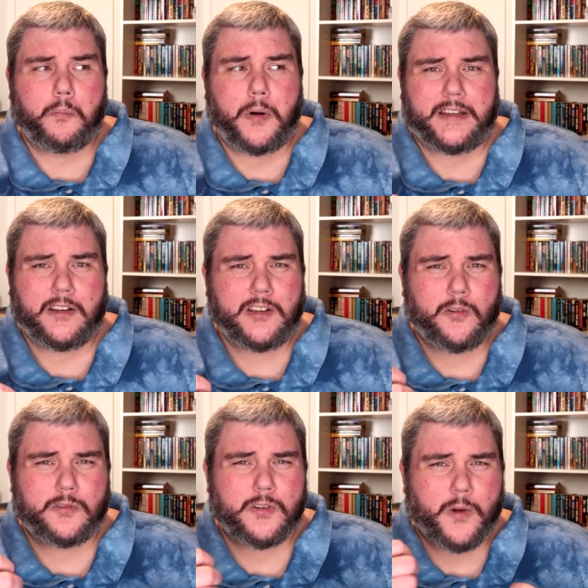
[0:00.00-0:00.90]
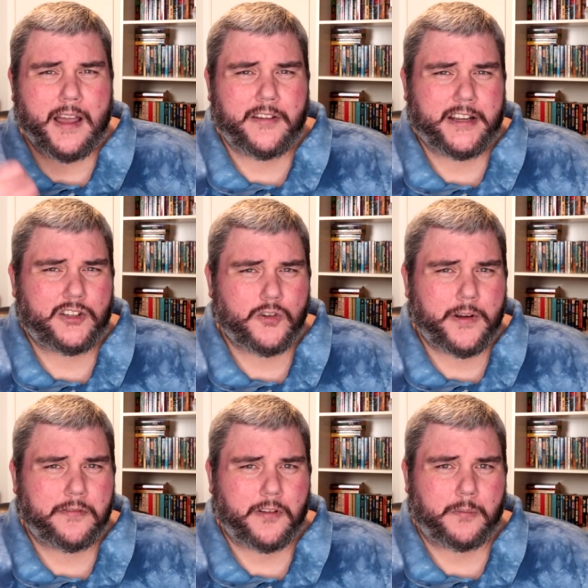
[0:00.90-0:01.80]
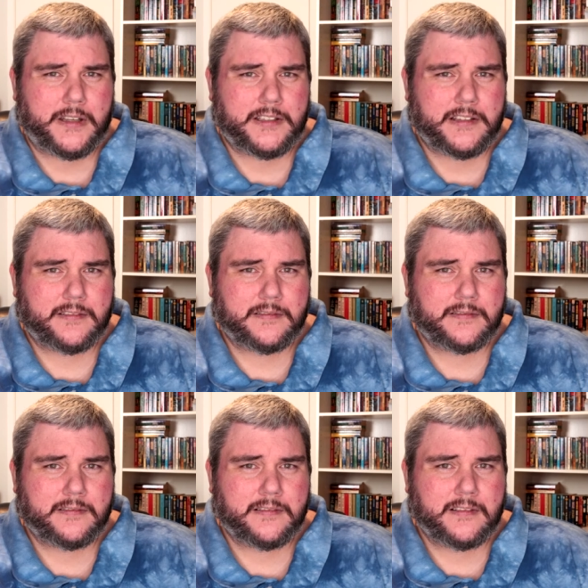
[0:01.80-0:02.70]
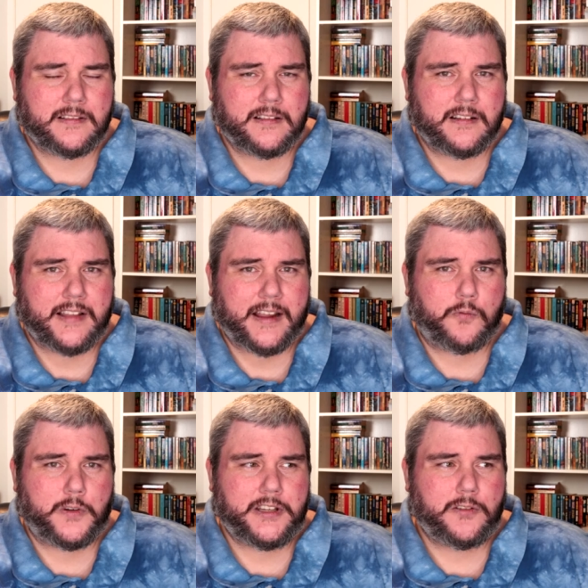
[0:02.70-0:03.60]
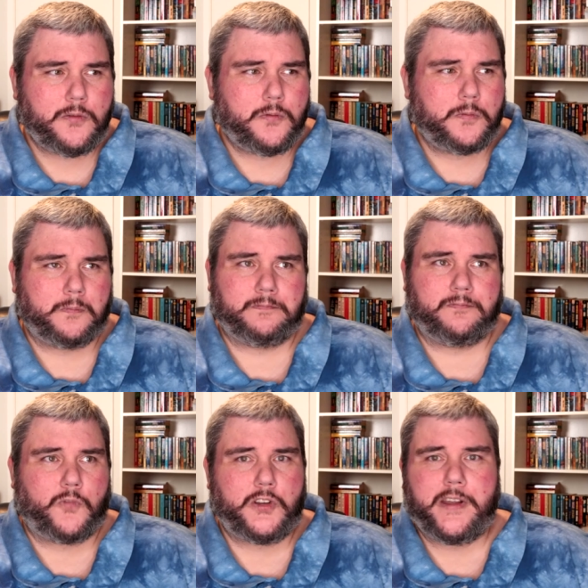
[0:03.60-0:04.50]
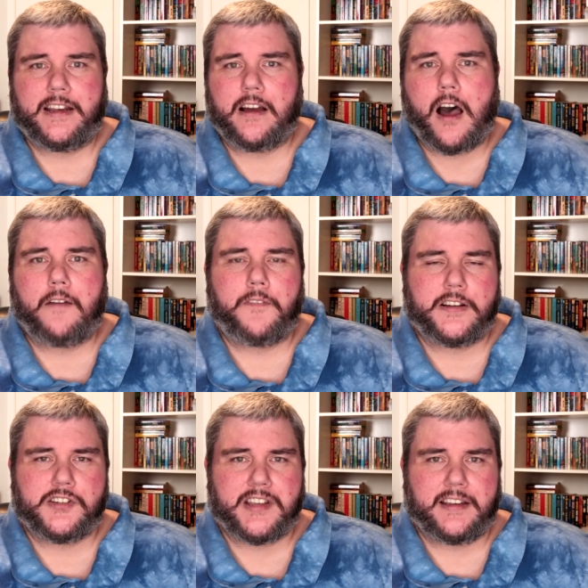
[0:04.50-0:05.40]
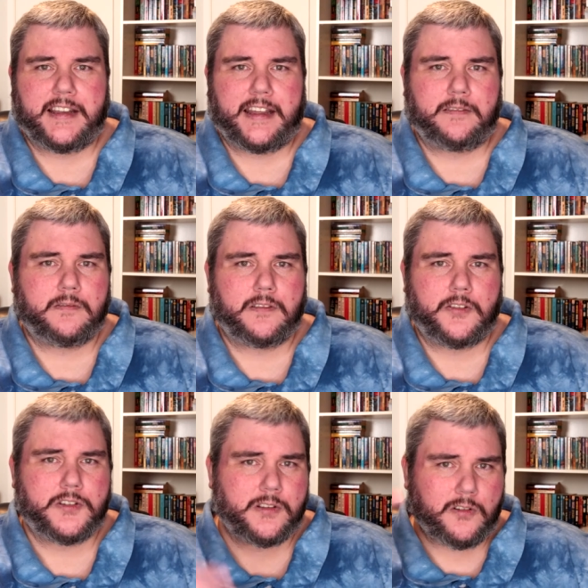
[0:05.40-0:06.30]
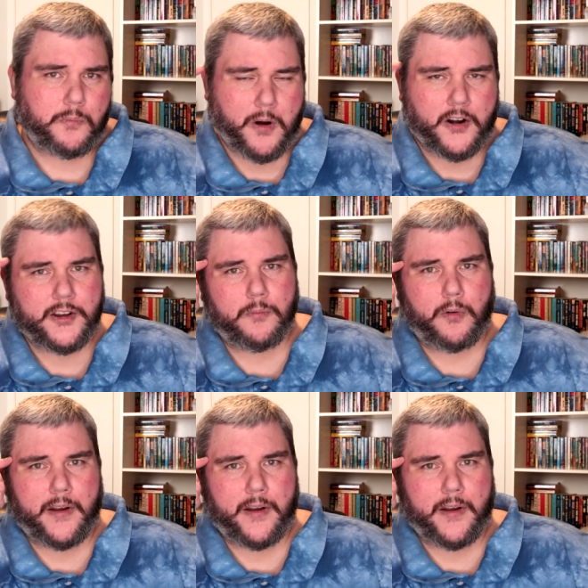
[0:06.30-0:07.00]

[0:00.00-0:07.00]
but you don't derive any joy from it. Like when you when you eat a hot fudge sundae, there's a little part of your